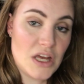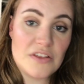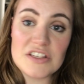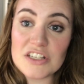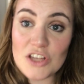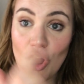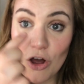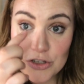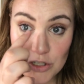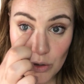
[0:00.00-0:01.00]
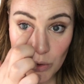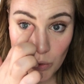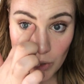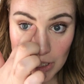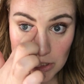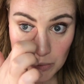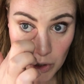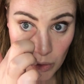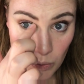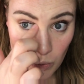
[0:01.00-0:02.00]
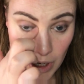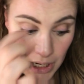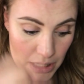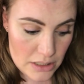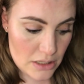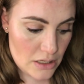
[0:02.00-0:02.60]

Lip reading: This is also great to put right,